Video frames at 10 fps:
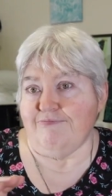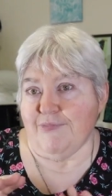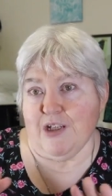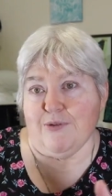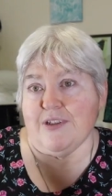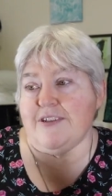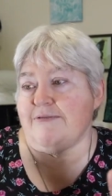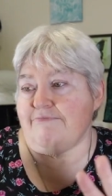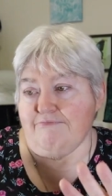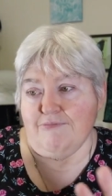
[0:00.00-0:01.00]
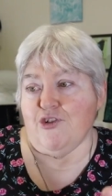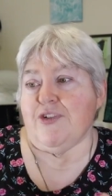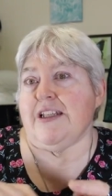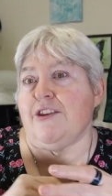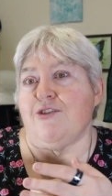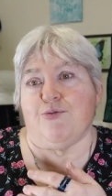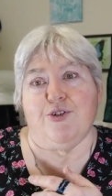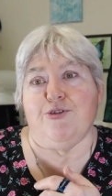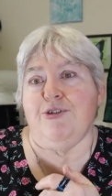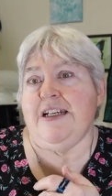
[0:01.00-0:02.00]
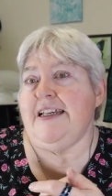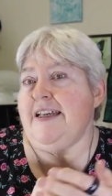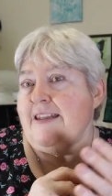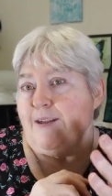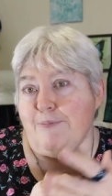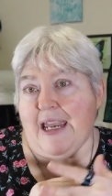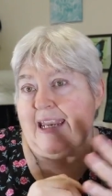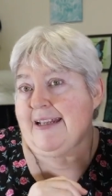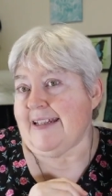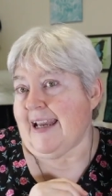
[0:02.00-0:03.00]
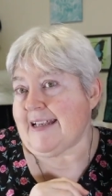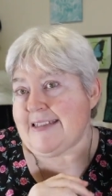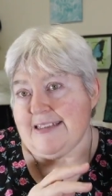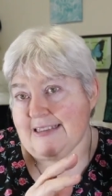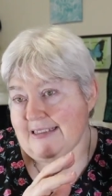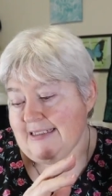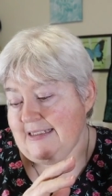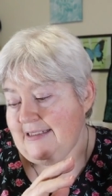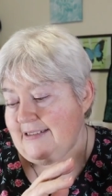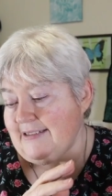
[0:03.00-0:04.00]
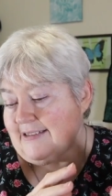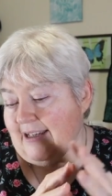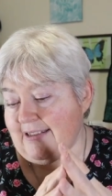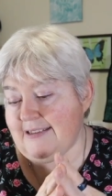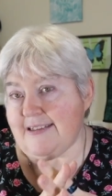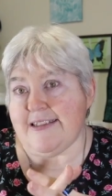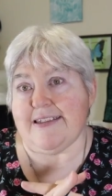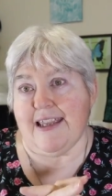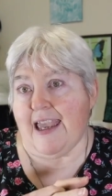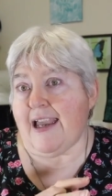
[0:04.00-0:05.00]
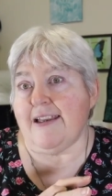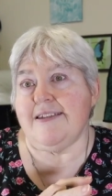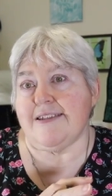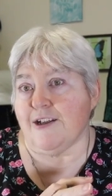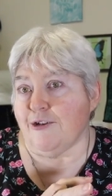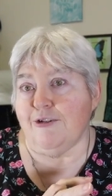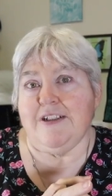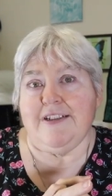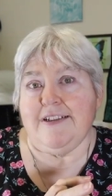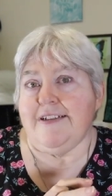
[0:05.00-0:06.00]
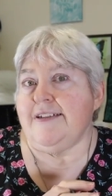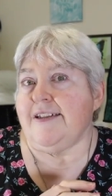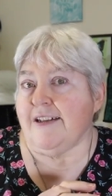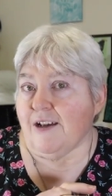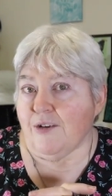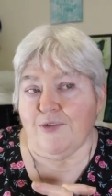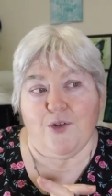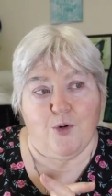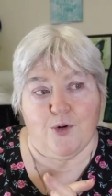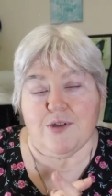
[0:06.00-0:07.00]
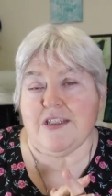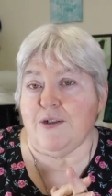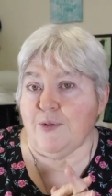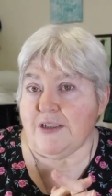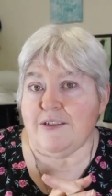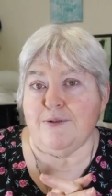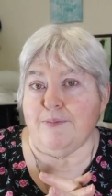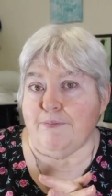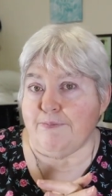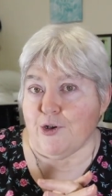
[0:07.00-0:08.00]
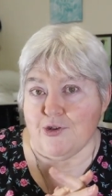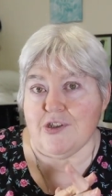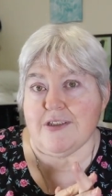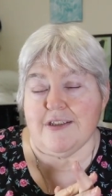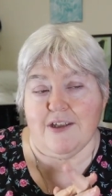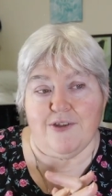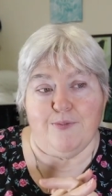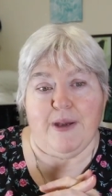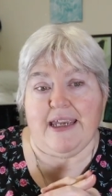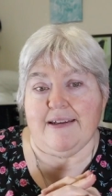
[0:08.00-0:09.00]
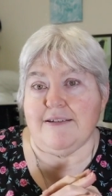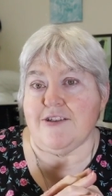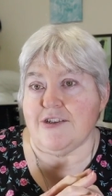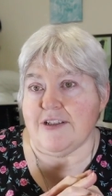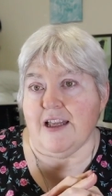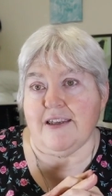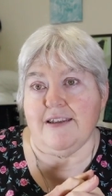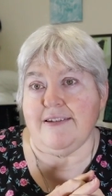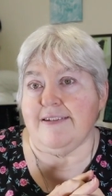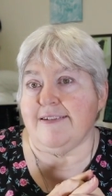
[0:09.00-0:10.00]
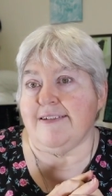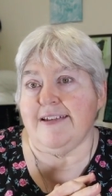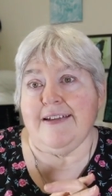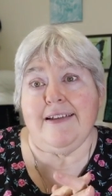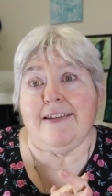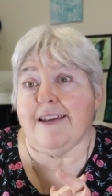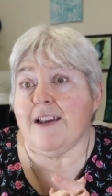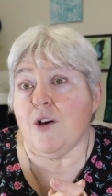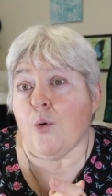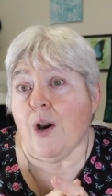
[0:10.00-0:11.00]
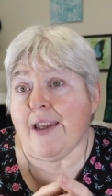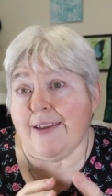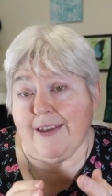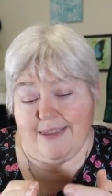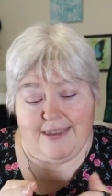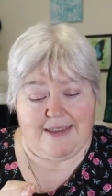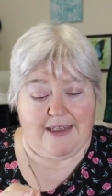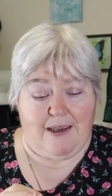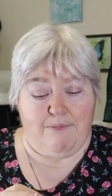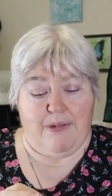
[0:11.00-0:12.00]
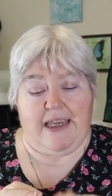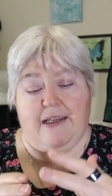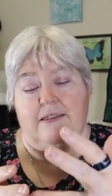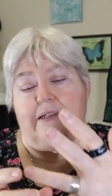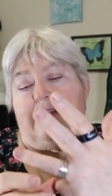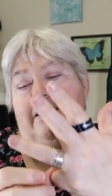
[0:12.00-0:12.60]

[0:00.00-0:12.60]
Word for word: when he was moving it through, the band accidentally got snagged. So, you know, of course, he went to purchase another band just like it and didn't quite get the same band.